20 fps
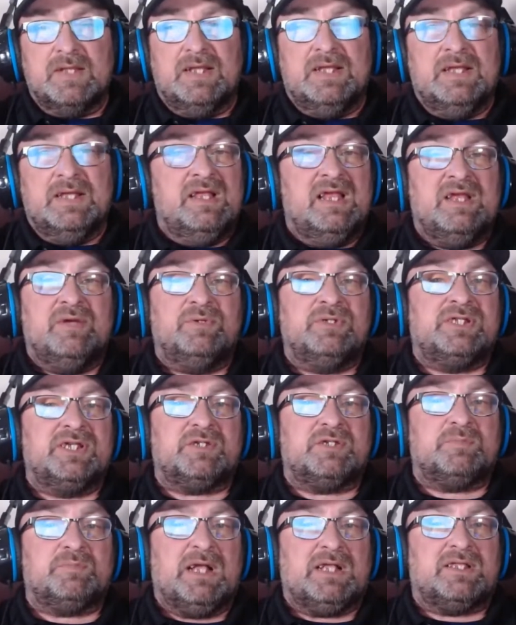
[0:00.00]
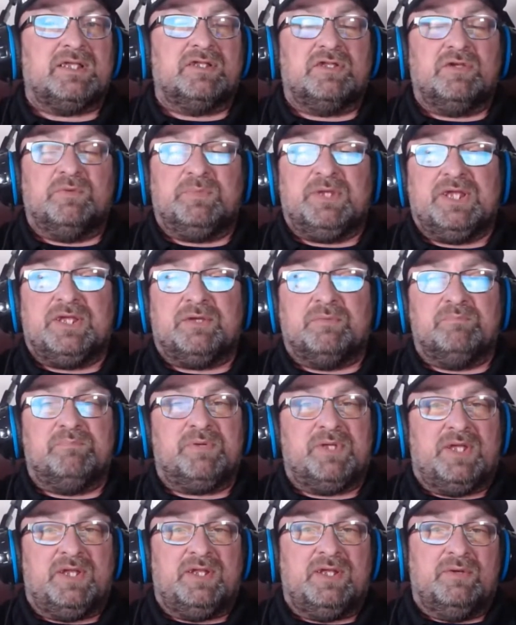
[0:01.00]
he was expected to be
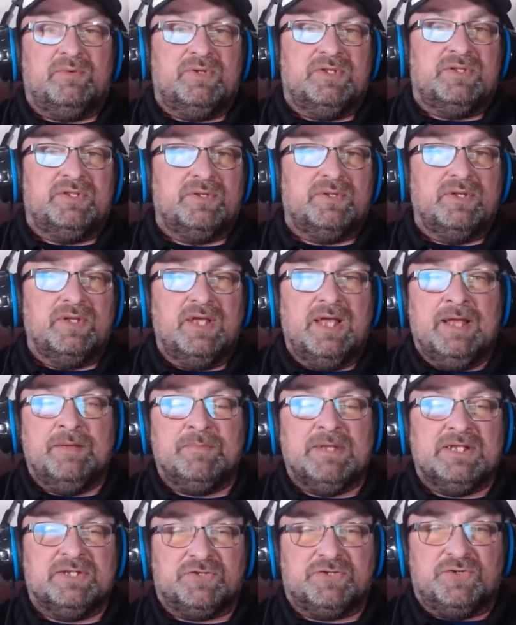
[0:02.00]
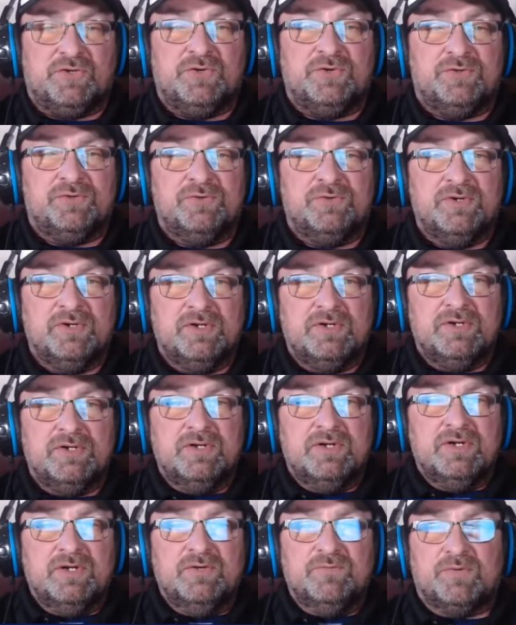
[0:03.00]
competing with MSU
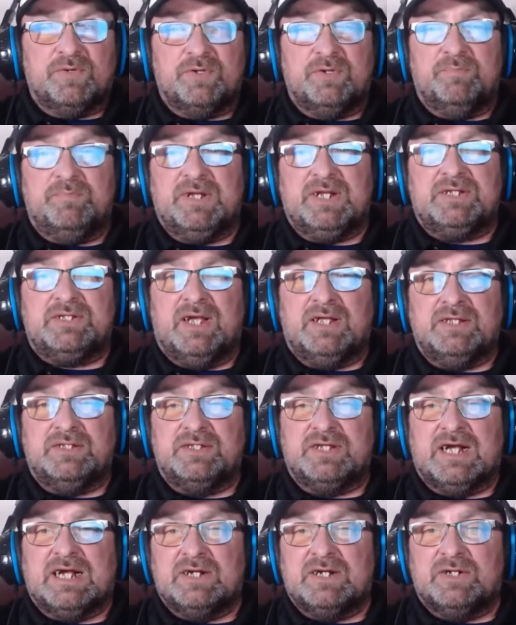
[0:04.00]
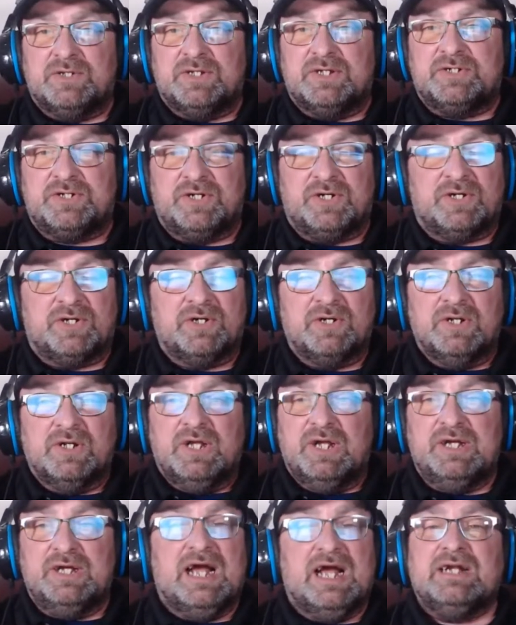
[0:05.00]
for the Big Ten title this year,
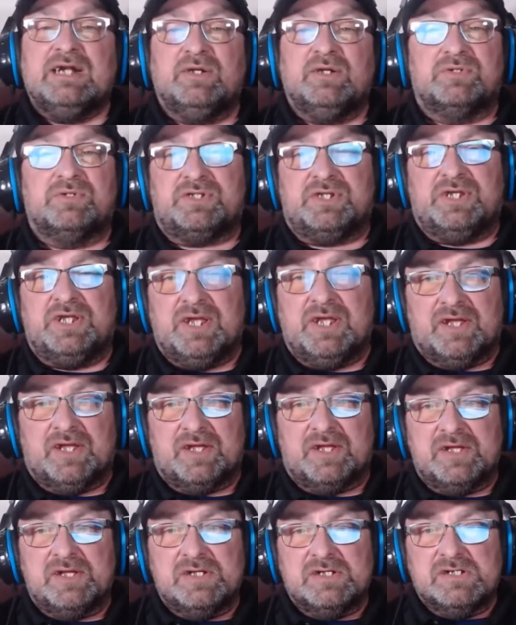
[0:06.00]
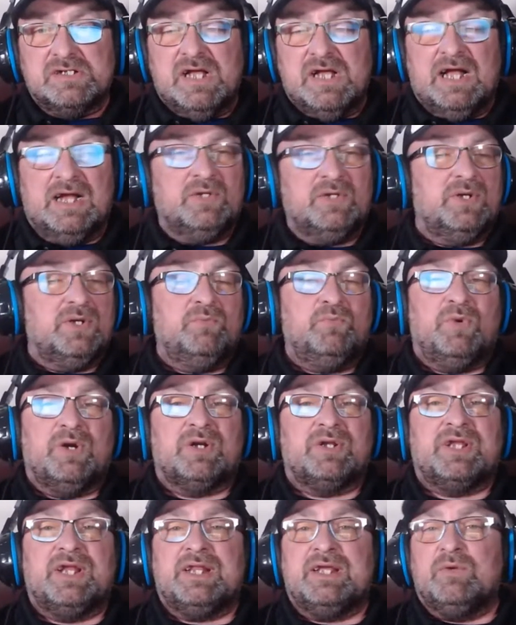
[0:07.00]
and I don't see it.
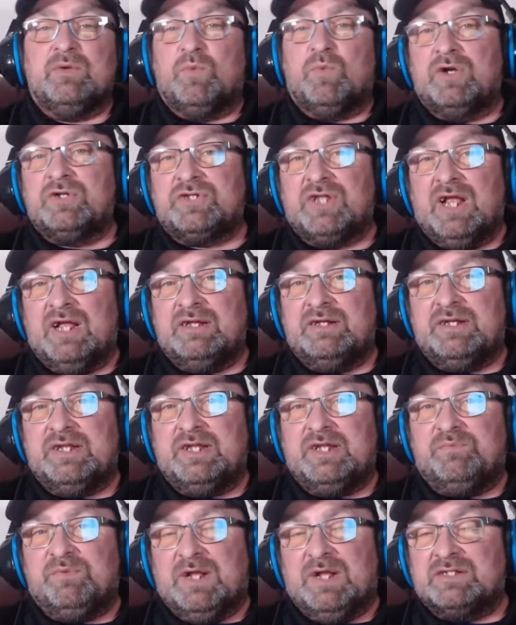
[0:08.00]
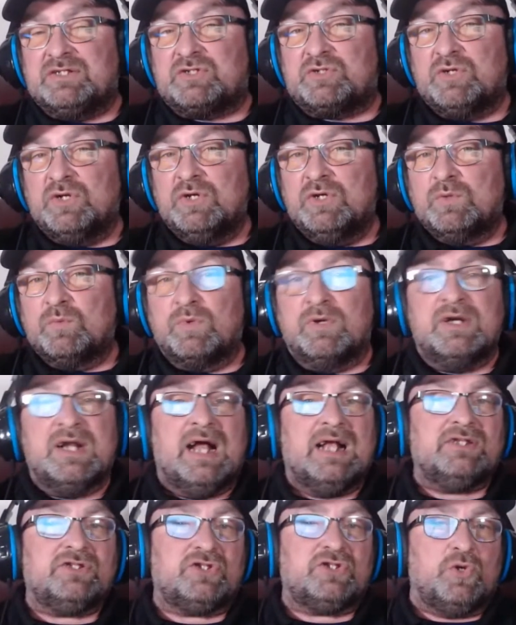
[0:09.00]
We're getting worse on defense. We're
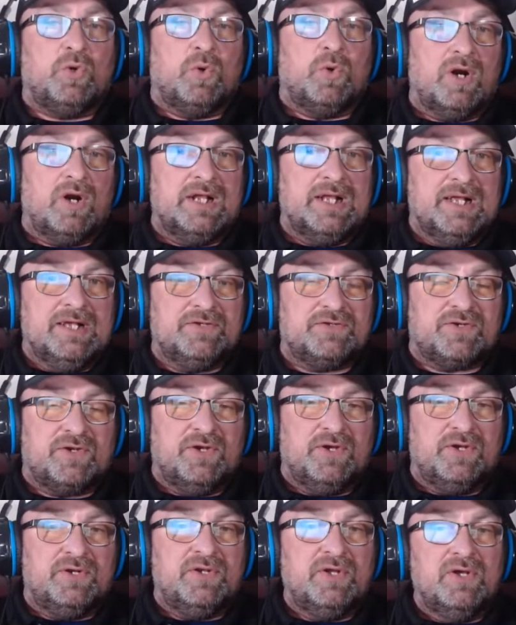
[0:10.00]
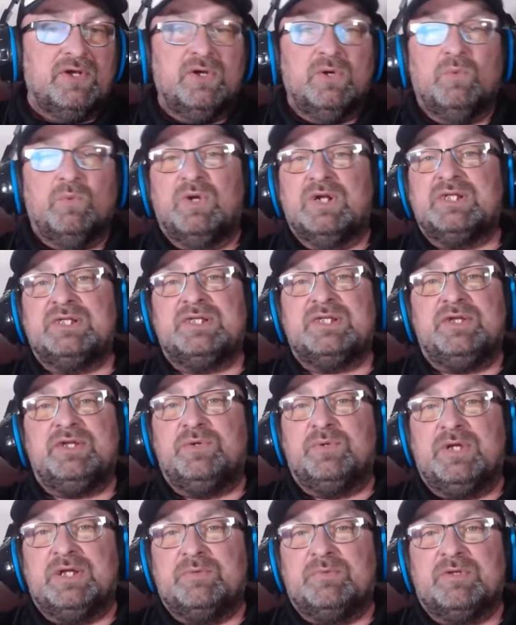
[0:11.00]
not scoring as good. What is he
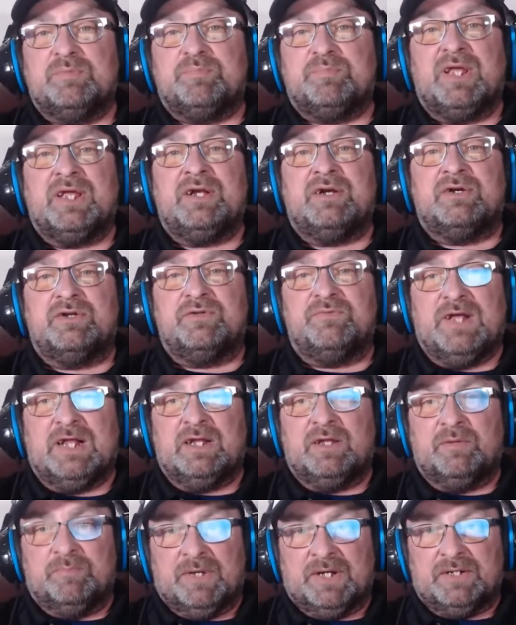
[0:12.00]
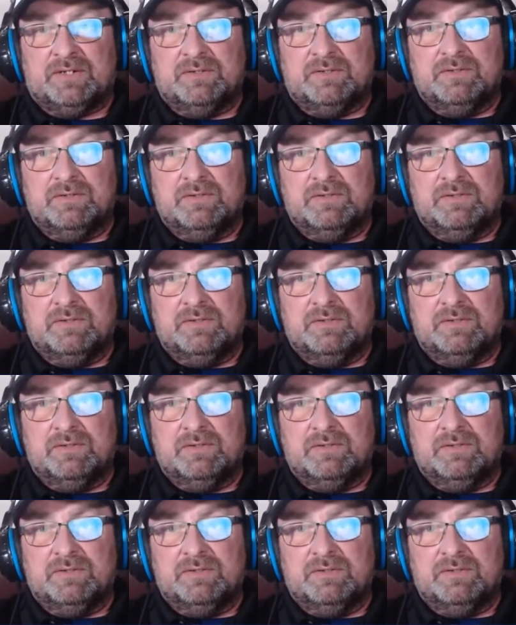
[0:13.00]
doing with player development?